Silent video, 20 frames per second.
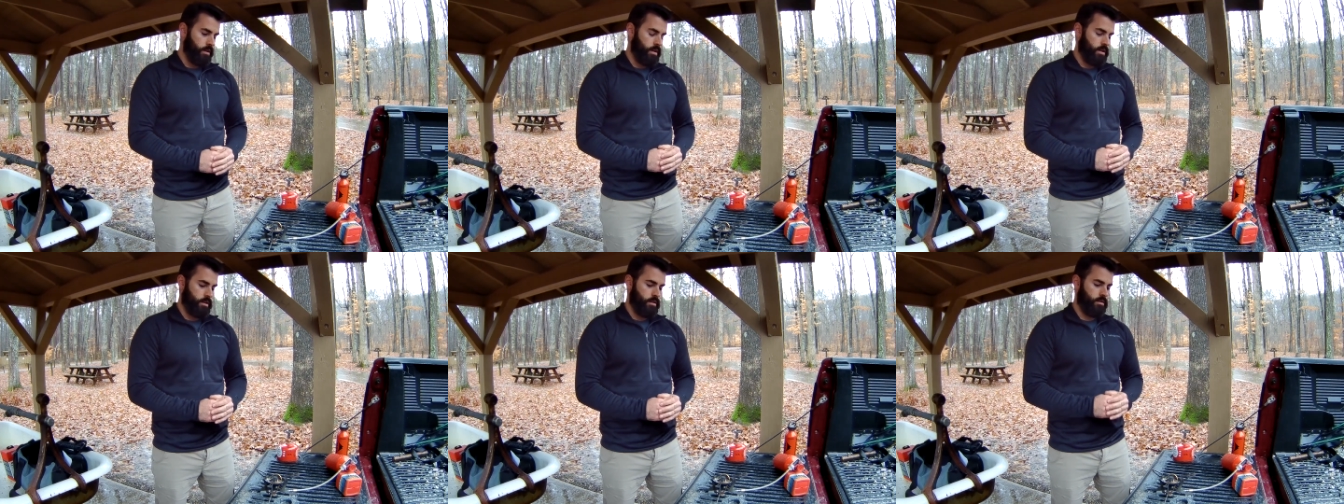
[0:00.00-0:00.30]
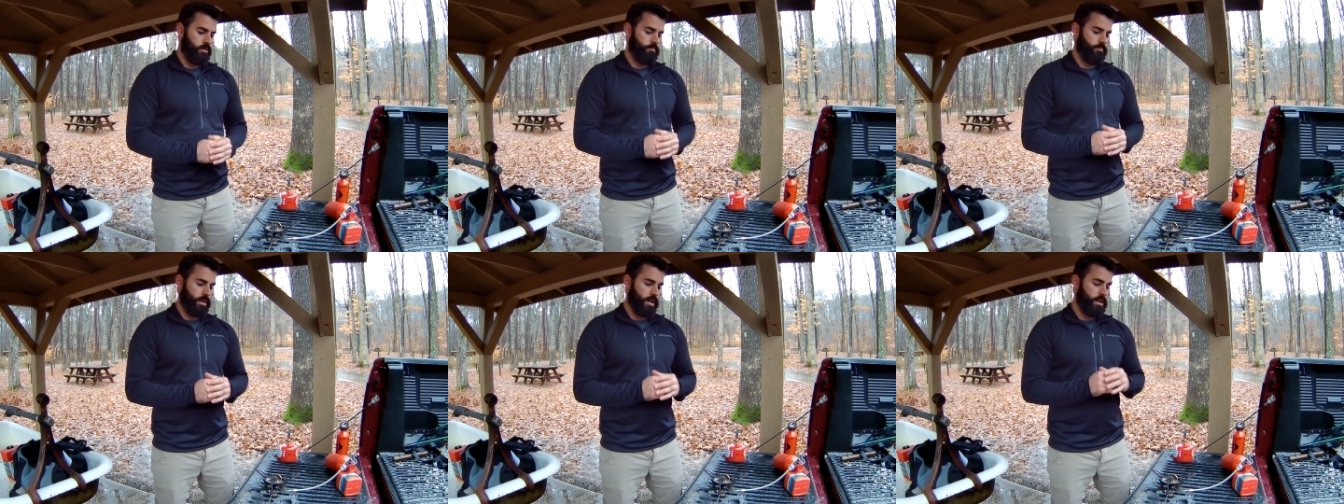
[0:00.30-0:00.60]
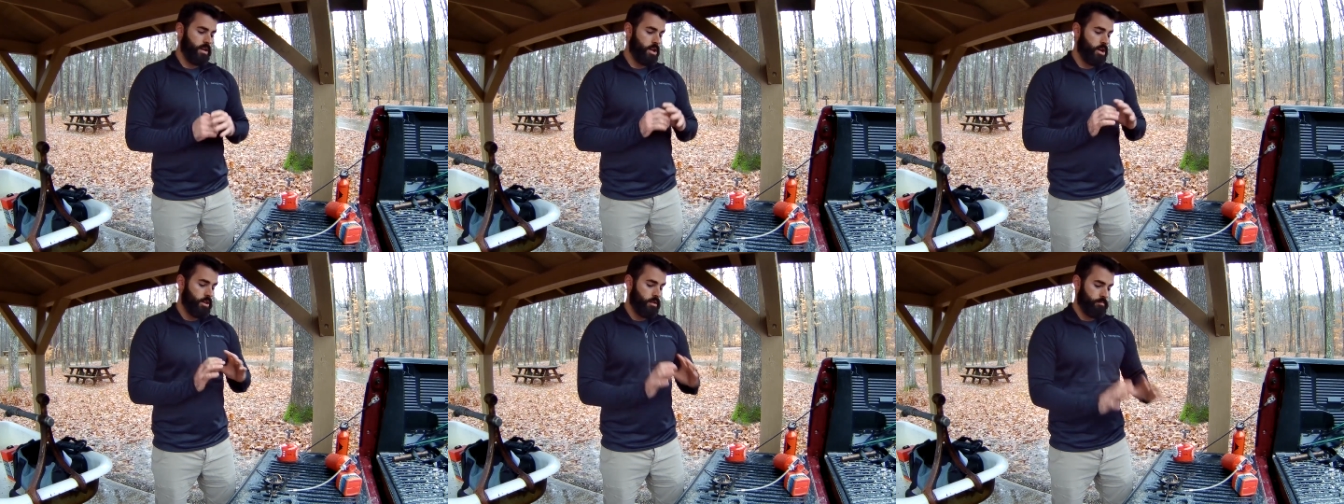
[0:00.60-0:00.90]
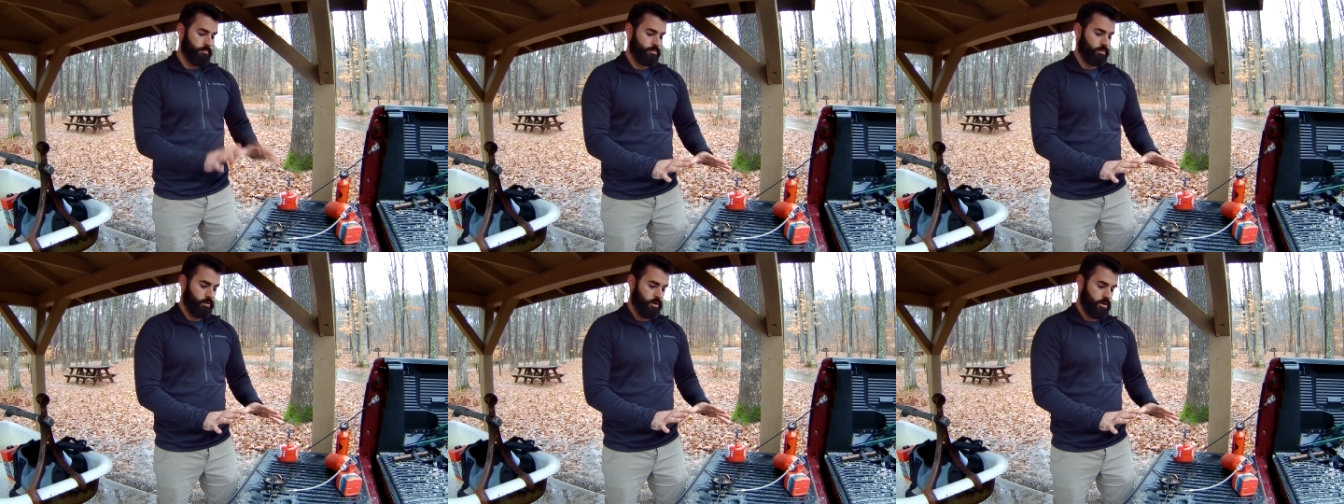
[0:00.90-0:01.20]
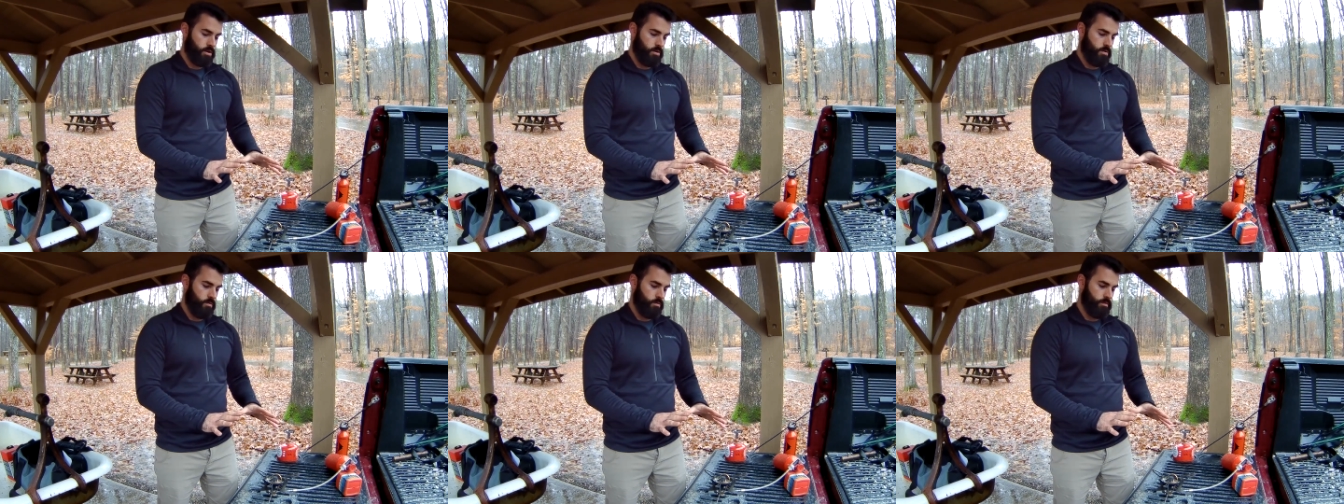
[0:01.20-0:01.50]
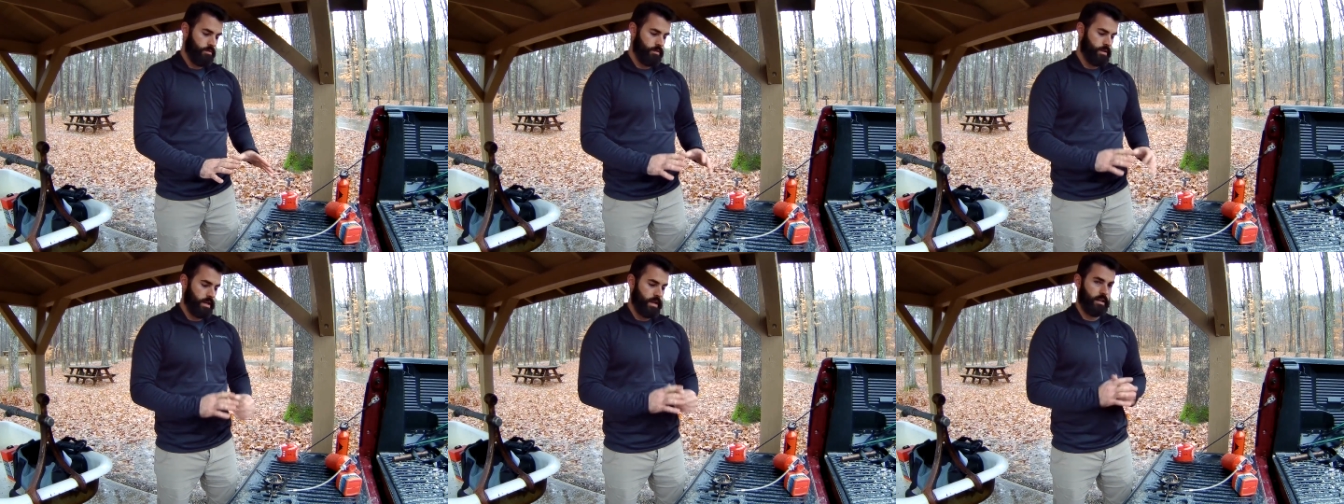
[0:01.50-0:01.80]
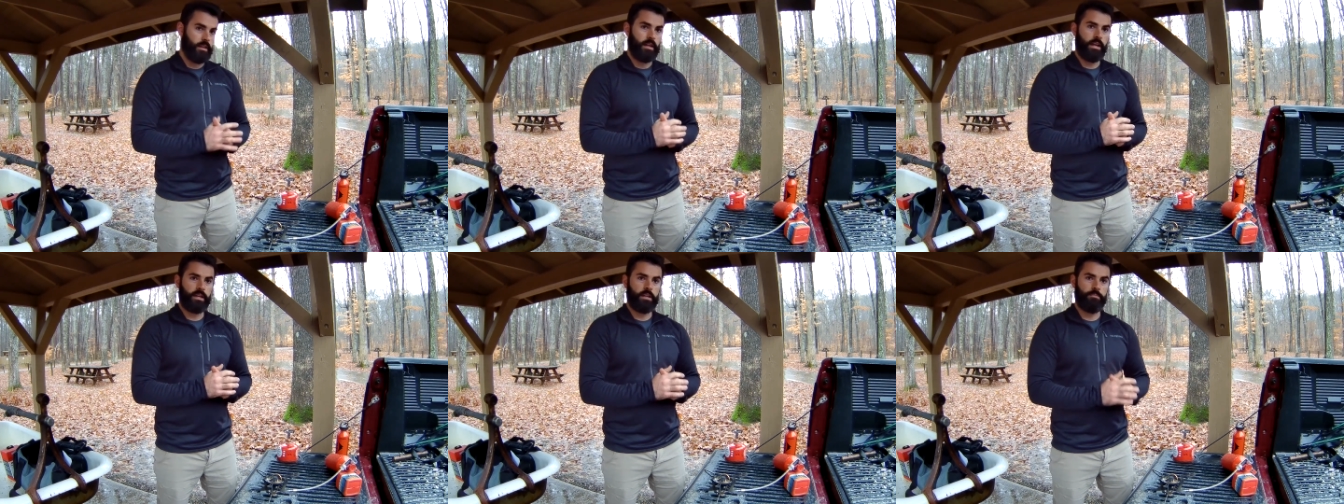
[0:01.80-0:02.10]
Another pro that
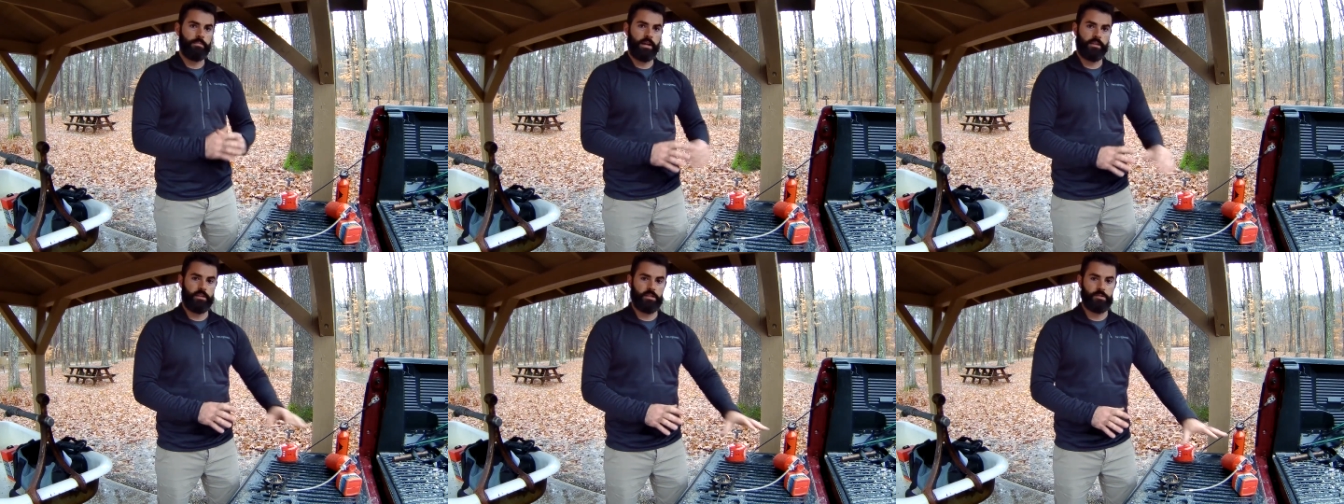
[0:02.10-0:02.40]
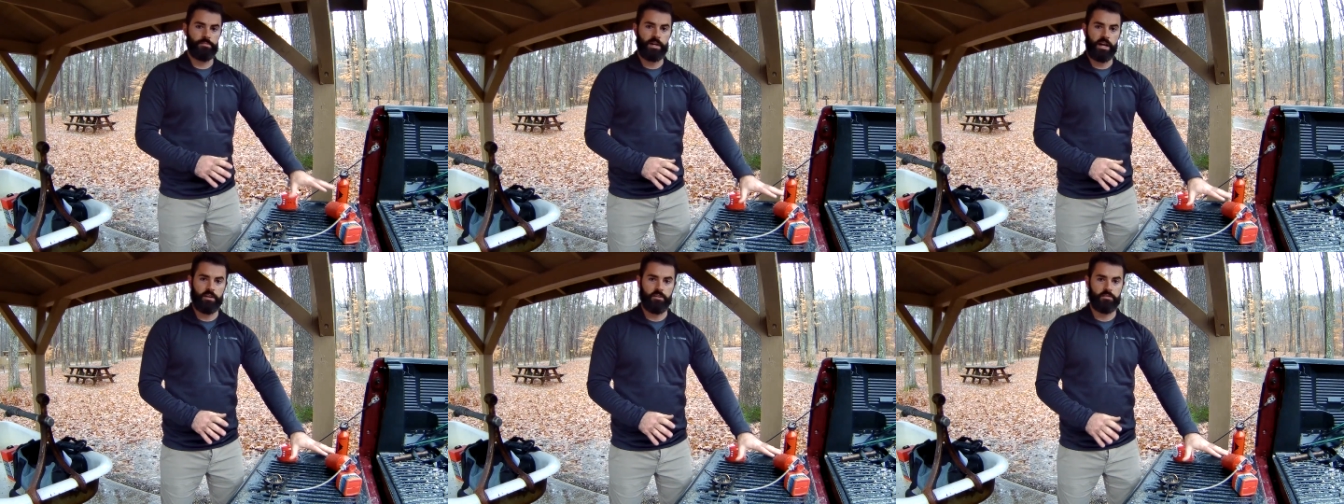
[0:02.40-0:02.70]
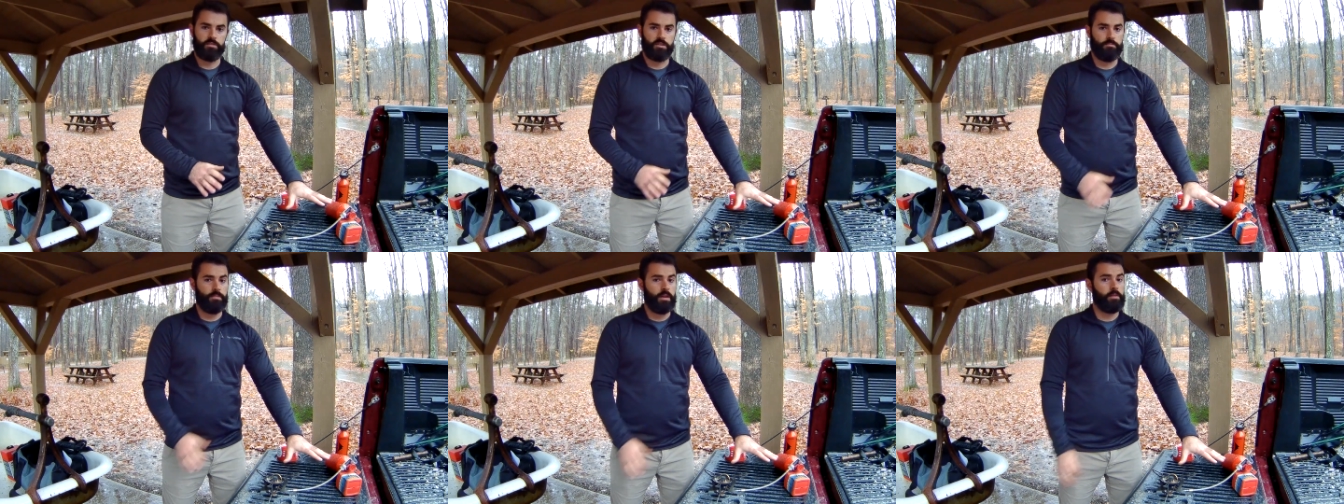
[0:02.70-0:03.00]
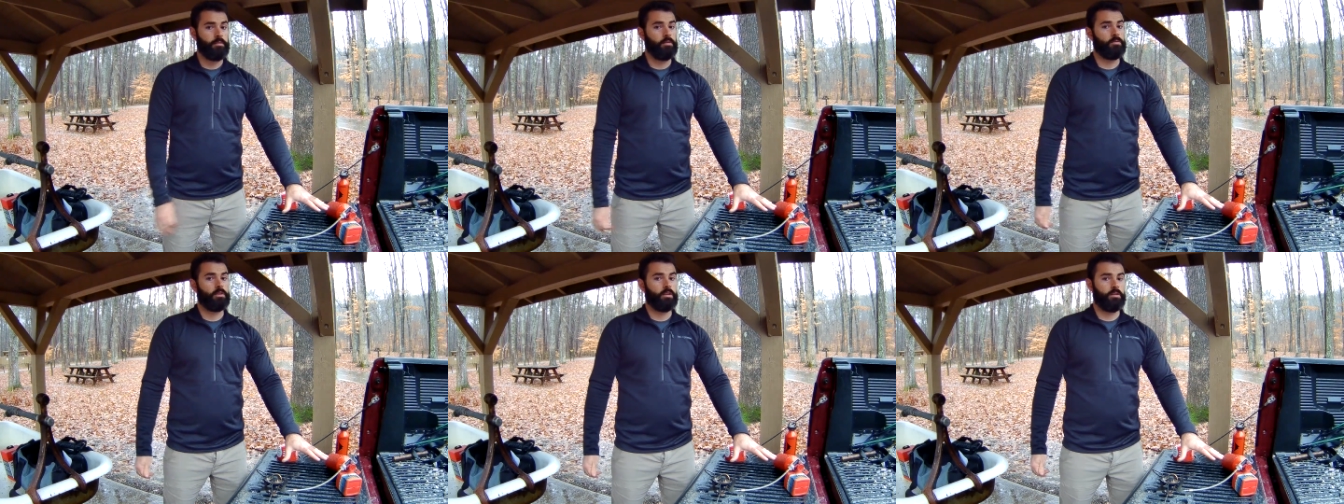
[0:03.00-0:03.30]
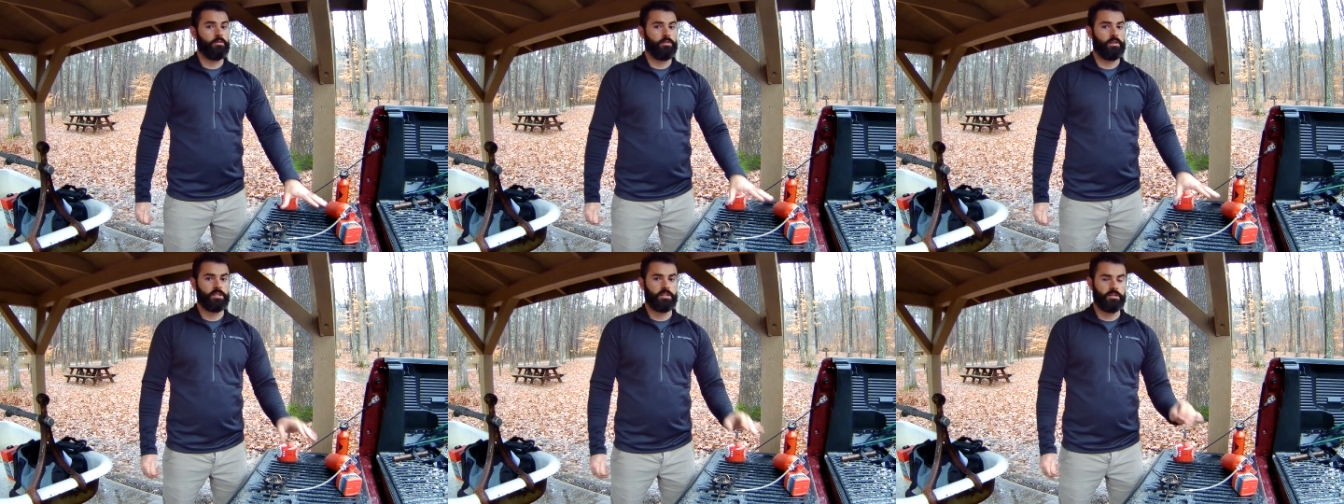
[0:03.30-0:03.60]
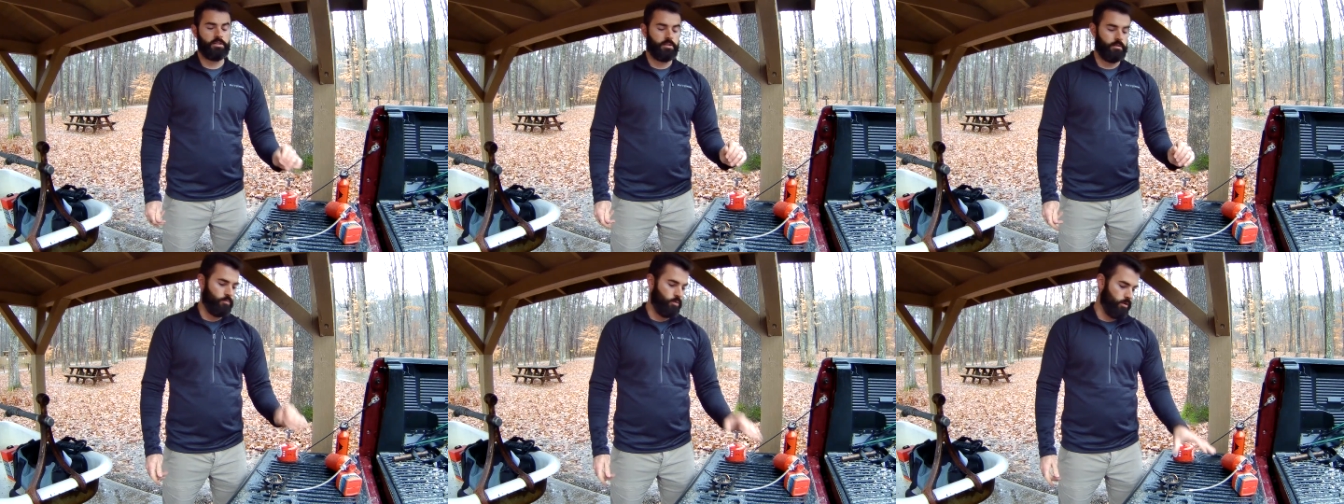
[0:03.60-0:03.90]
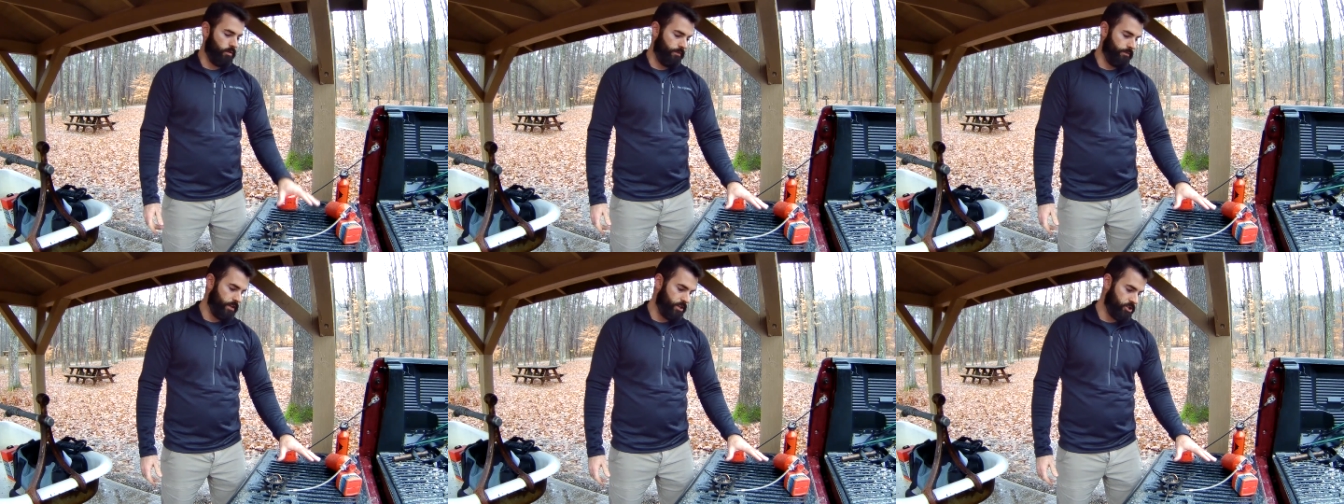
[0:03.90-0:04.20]
I like about these bottles, and maybe one of the reasons they're
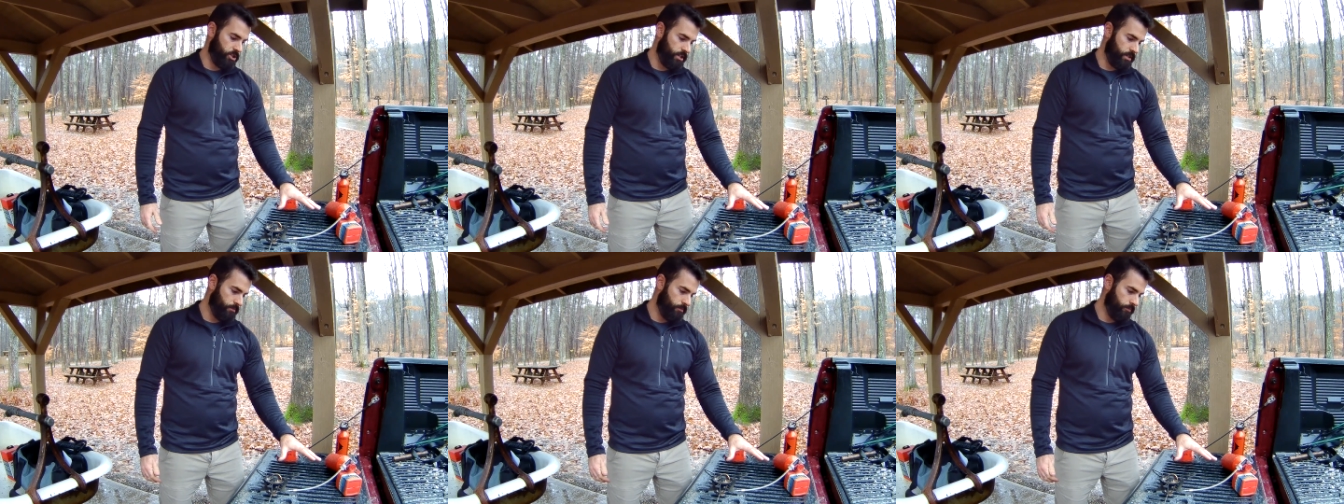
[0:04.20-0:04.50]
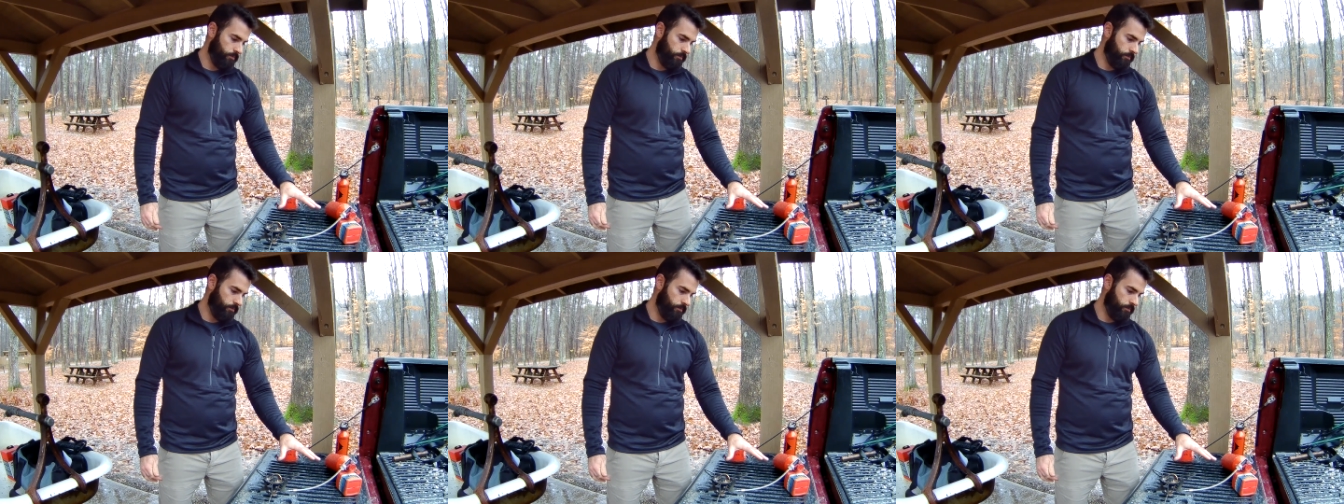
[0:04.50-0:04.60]
more efficient,